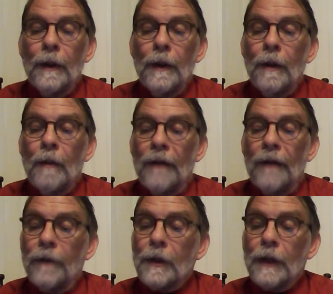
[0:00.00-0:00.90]
My
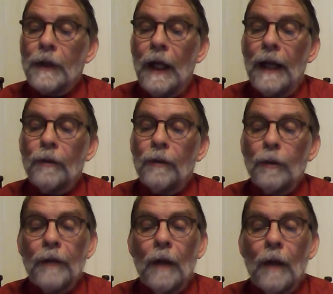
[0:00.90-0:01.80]
first class was
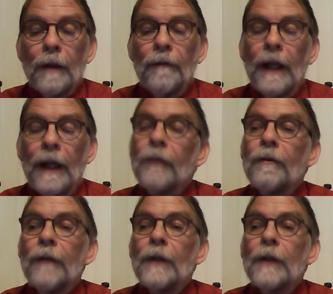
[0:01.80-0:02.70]
called Advanced
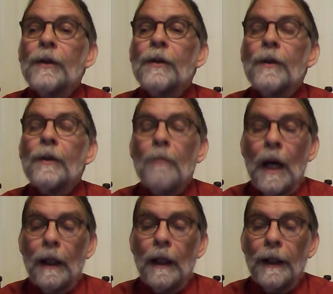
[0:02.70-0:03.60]
Functions in
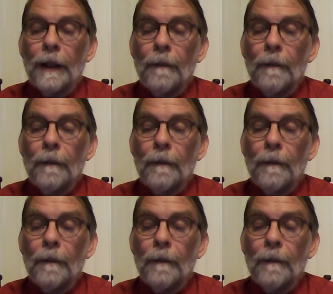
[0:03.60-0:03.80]
Modeling.